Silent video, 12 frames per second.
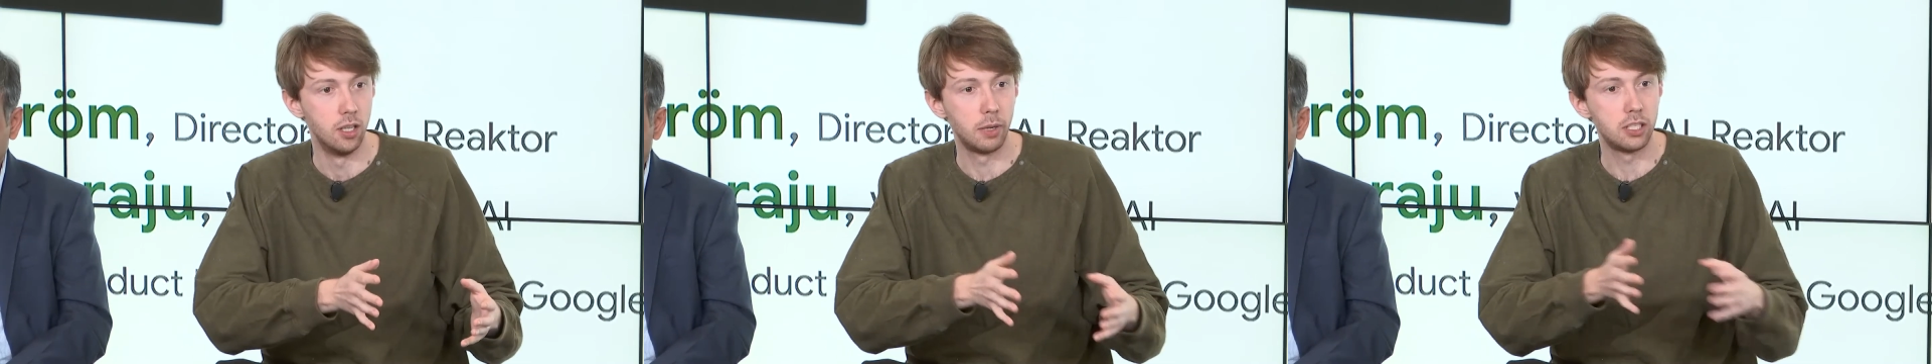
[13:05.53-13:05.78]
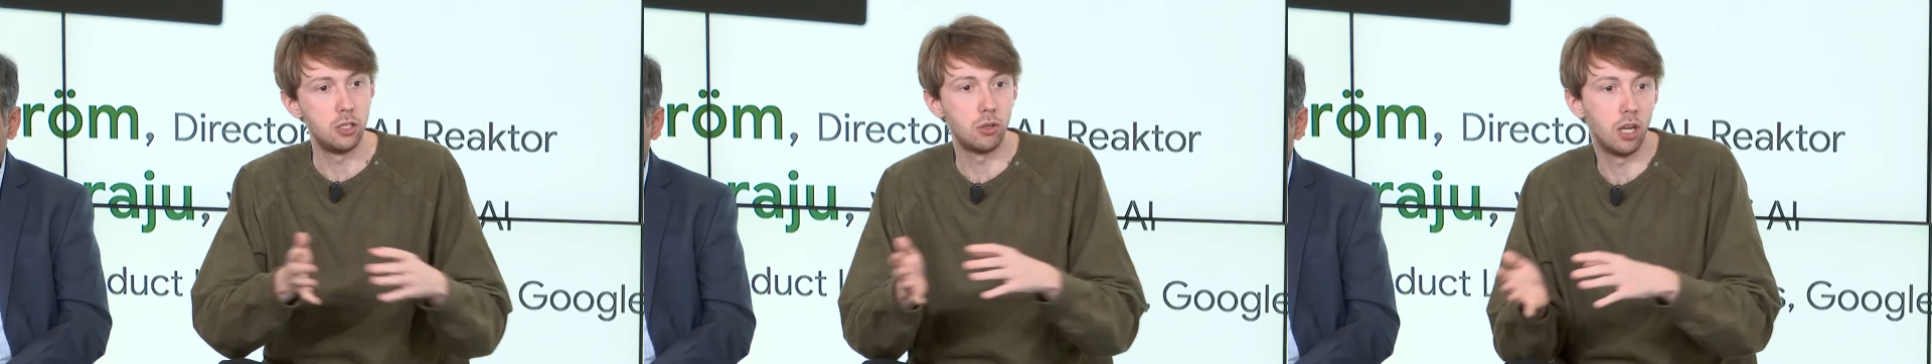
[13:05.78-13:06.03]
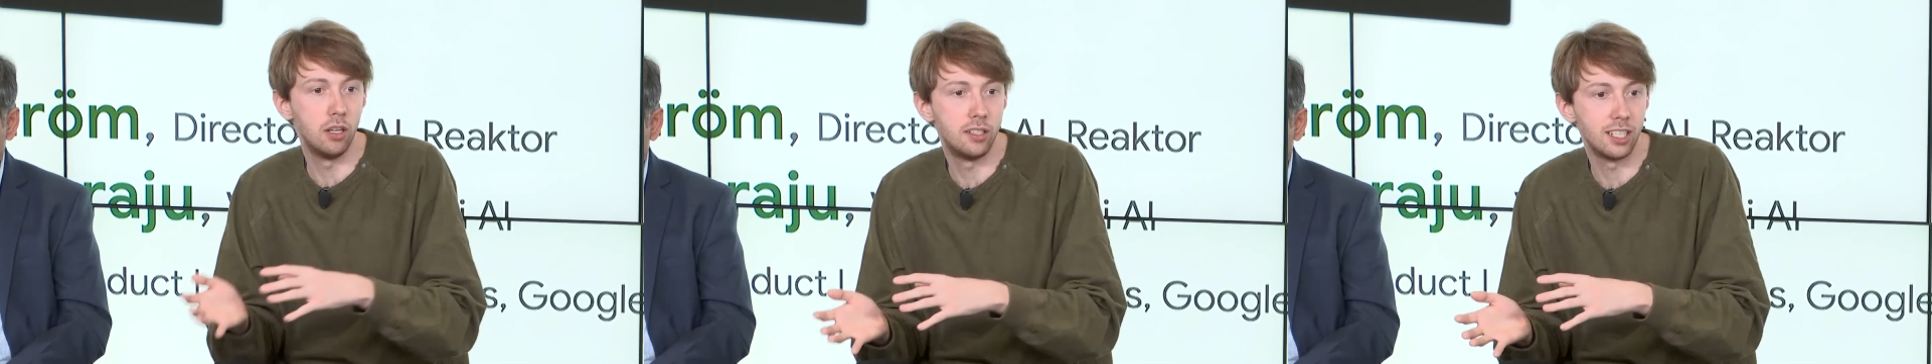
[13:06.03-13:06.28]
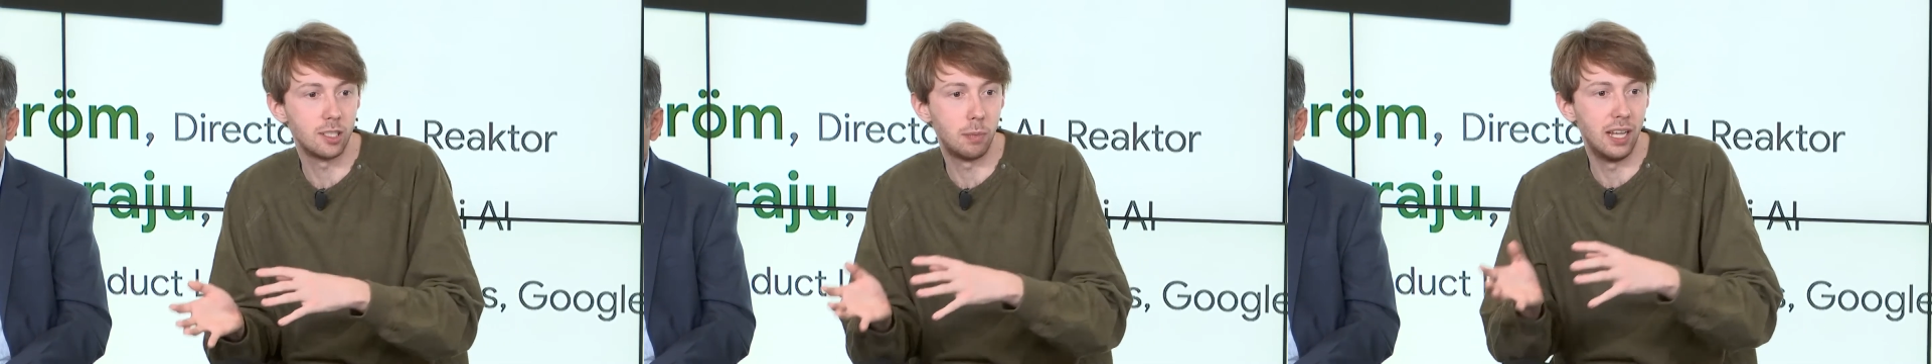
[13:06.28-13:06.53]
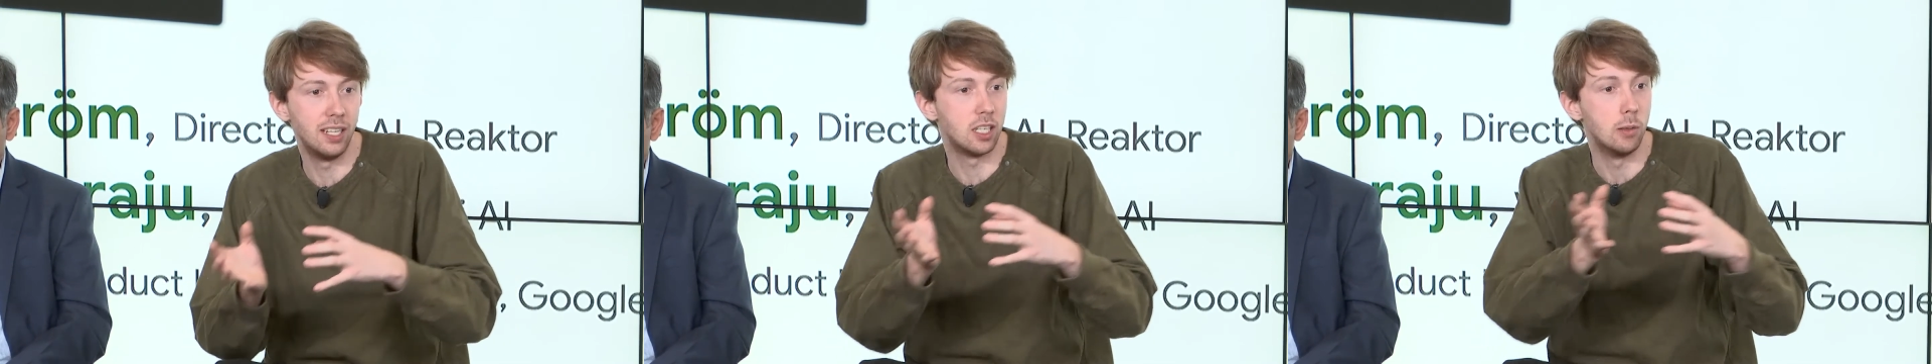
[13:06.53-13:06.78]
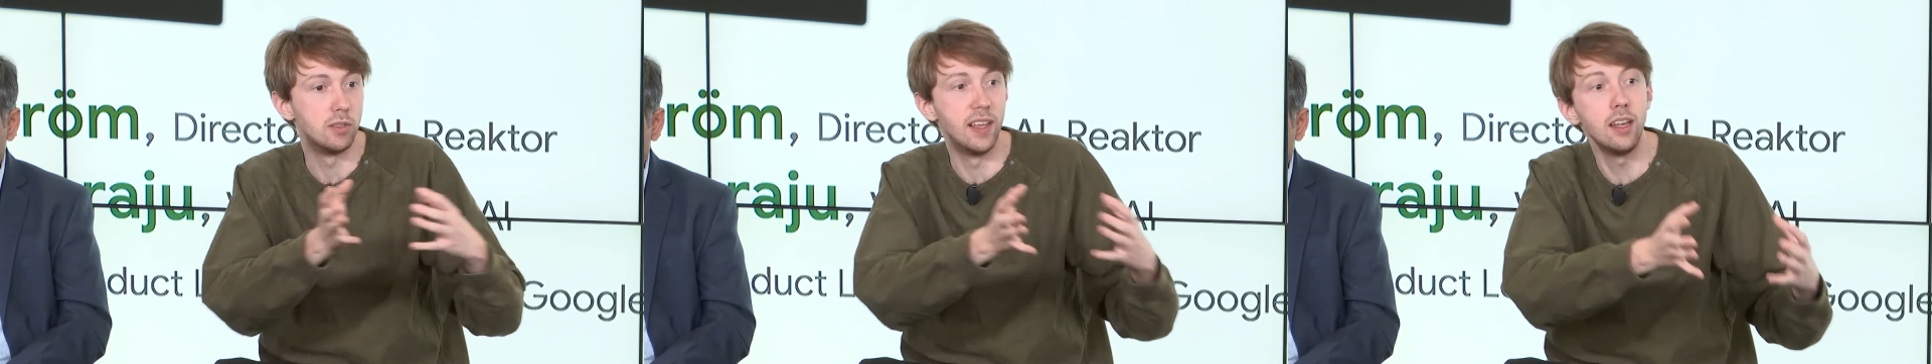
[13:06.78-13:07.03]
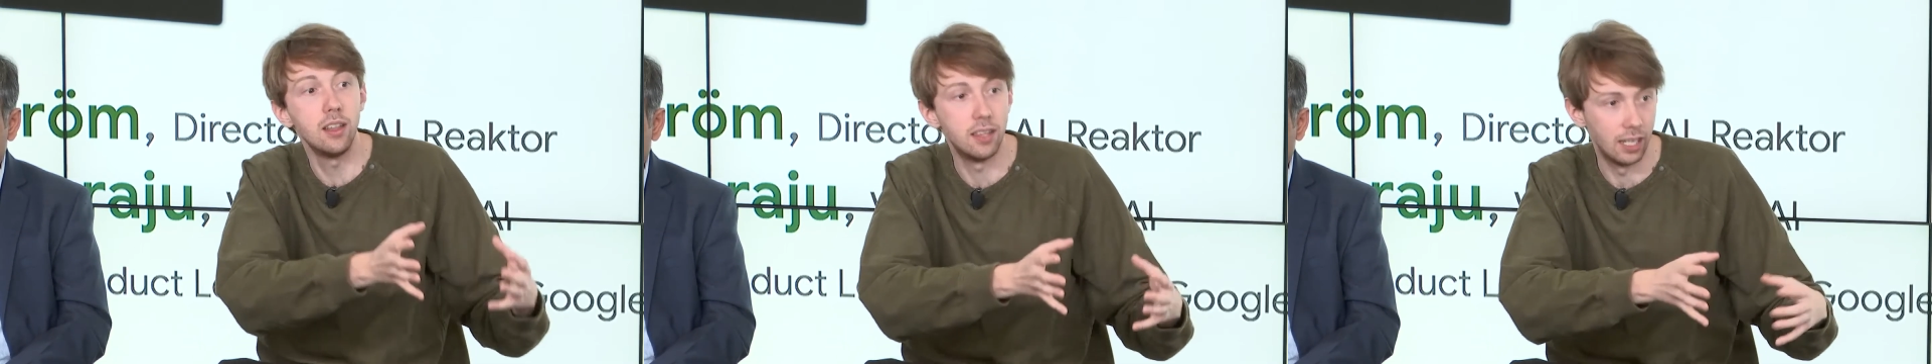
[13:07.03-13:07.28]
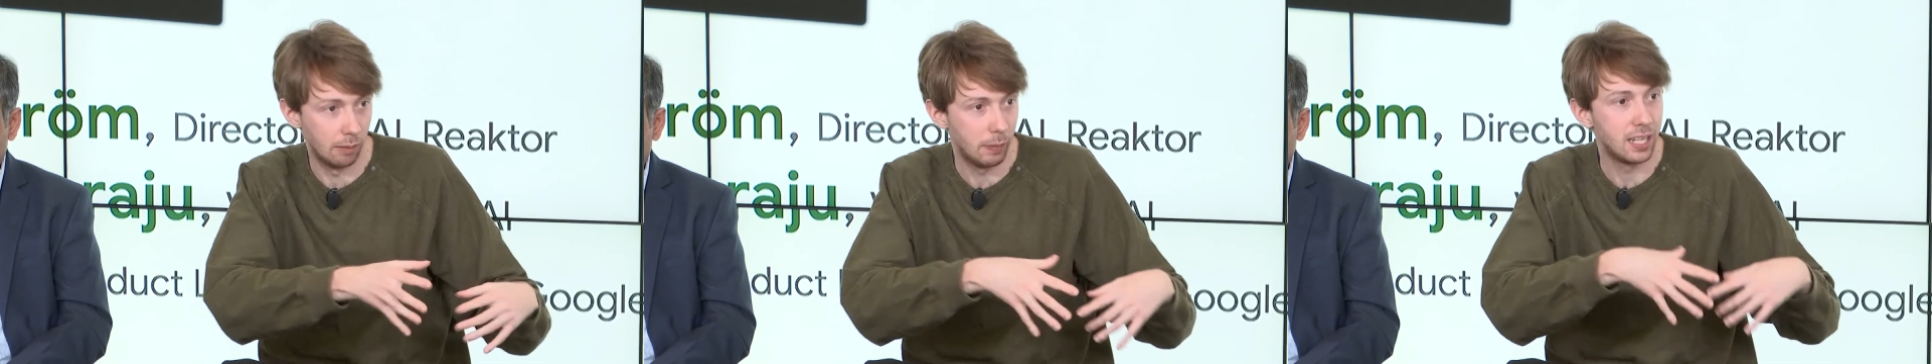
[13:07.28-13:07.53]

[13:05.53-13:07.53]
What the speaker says: because you can't explain in terms of anything,